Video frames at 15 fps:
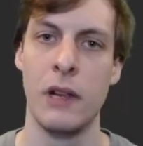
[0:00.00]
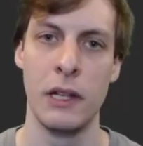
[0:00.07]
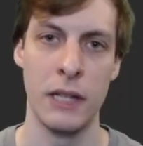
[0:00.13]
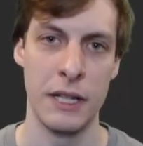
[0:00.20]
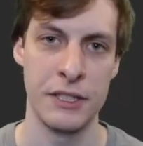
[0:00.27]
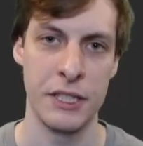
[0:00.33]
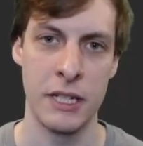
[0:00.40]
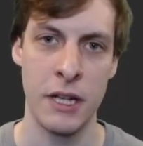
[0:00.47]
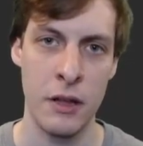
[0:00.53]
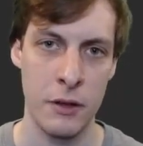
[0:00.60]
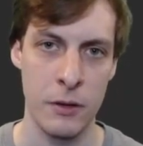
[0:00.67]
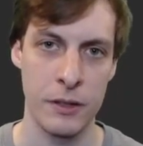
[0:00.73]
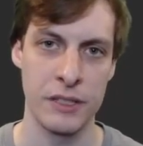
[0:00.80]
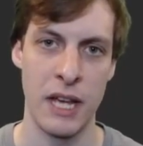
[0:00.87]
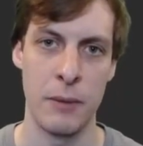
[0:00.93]
Let's see
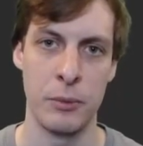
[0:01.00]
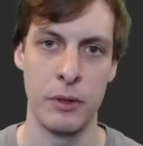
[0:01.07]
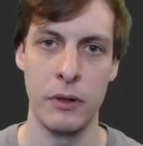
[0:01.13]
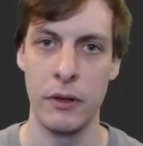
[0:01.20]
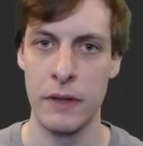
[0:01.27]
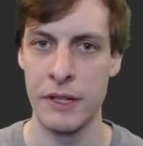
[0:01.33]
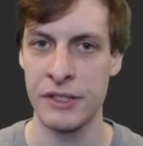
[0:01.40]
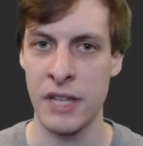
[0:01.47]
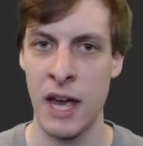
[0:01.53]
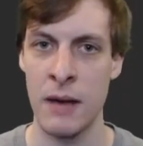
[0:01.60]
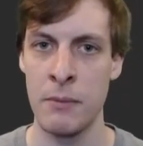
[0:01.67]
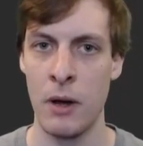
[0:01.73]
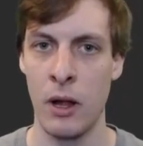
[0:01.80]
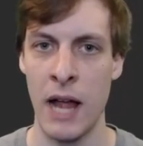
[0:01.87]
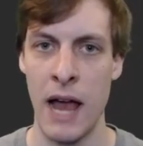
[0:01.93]
another example. This
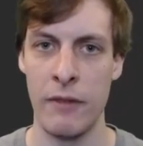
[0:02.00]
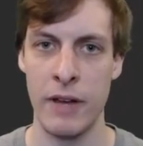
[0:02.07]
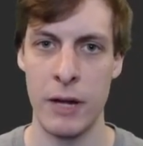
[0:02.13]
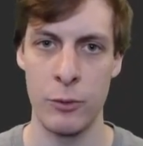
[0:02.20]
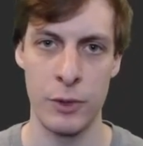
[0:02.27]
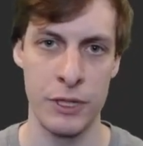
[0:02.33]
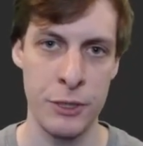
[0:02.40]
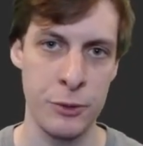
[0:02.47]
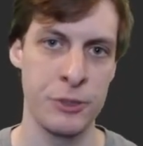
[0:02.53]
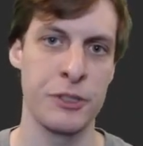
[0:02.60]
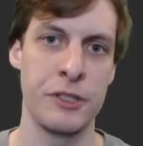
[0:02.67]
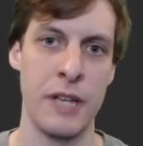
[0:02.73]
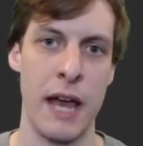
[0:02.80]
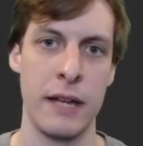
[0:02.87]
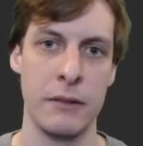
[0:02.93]
time I'll have a reduced
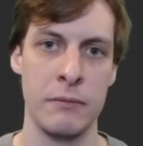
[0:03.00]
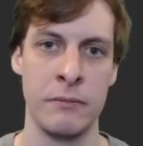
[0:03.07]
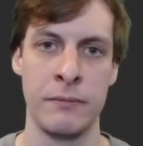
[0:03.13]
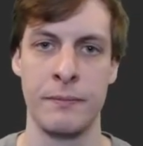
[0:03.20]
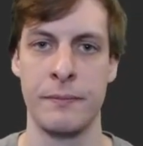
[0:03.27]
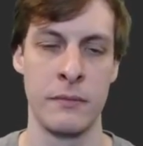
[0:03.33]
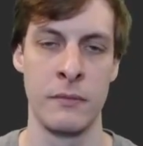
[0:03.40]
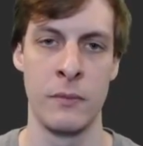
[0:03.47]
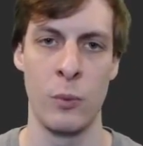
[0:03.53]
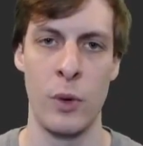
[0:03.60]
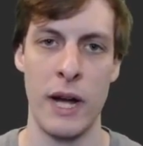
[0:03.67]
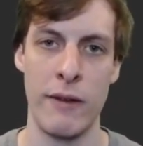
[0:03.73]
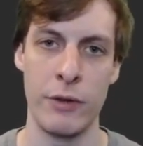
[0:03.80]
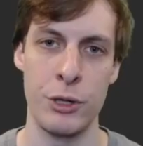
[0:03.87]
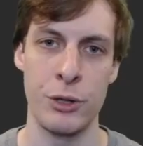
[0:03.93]
set.
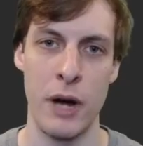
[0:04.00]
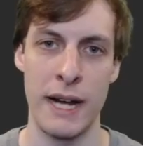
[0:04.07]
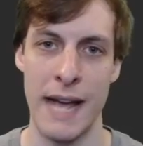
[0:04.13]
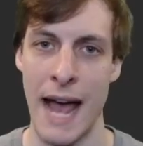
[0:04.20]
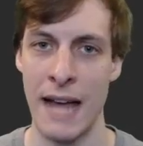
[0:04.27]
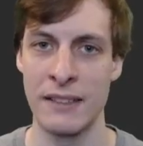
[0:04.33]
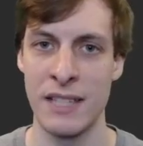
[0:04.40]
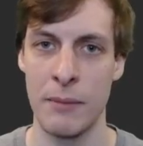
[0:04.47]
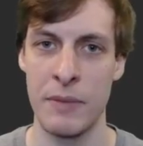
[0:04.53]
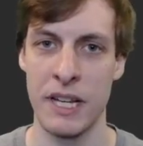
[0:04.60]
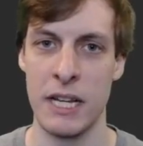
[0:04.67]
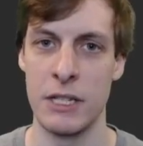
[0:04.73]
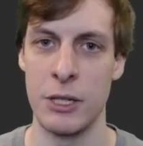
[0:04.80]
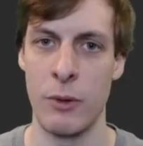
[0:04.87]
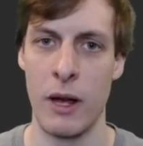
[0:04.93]
Whenever you try to add something
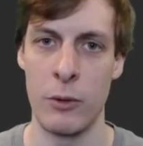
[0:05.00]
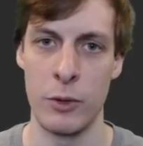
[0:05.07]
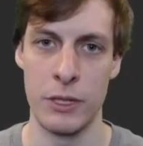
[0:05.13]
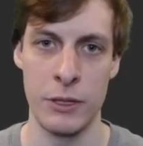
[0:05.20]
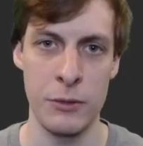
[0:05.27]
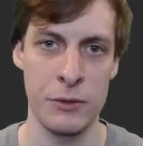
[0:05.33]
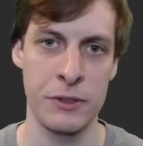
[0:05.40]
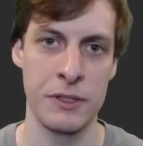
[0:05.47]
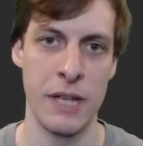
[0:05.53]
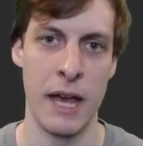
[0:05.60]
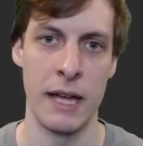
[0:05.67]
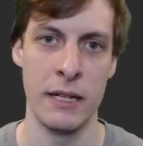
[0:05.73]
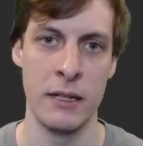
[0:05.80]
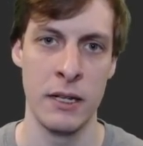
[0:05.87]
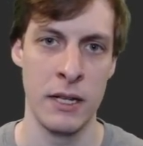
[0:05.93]
into a reduced
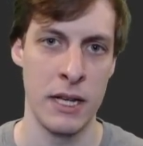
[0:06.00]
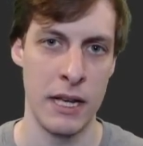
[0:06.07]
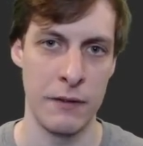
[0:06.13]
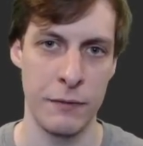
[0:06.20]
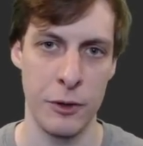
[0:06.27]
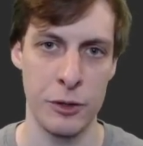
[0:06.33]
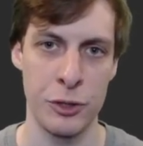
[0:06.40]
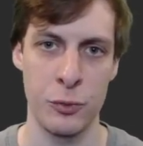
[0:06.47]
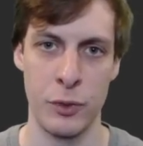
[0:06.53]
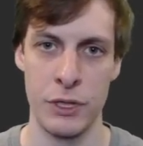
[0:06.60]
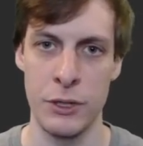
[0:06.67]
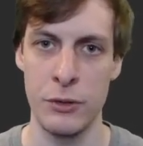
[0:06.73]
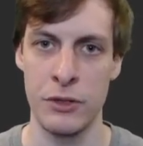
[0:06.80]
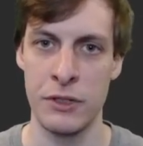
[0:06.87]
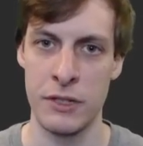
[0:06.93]
set, it first
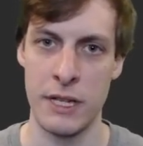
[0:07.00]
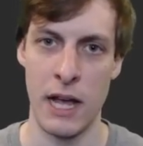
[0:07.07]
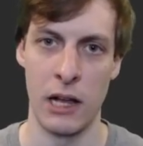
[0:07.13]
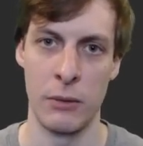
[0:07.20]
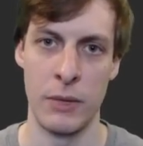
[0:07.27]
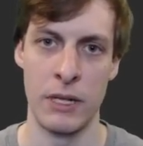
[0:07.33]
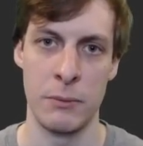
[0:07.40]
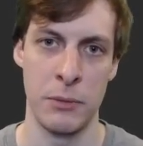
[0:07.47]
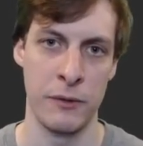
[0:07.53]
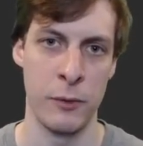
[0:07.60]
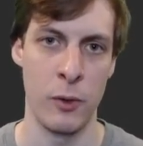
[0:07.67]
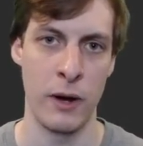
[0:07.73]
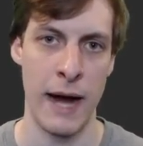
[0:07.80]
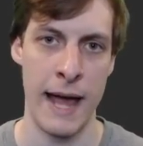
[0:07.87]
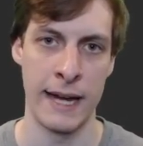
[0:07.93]
reduces the element
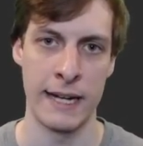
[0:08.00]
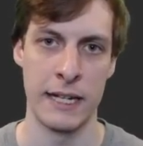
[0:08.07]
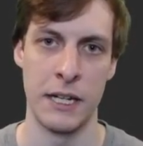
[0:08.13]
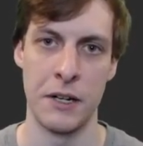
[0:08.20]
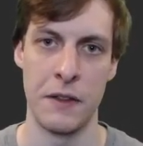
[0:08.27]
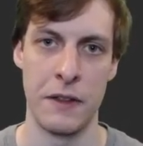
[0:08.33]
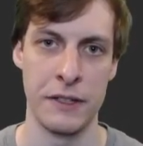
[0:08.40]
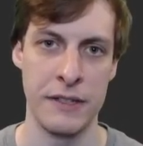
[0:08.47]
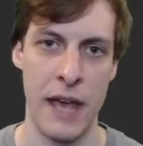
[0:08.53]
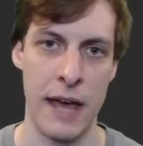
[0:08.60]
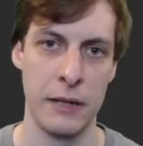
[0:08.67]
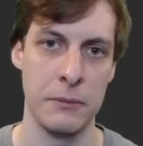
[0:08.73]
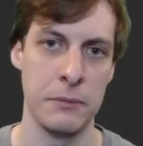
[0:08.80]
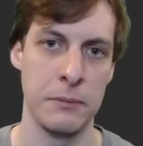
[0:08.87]
before adding it into the set.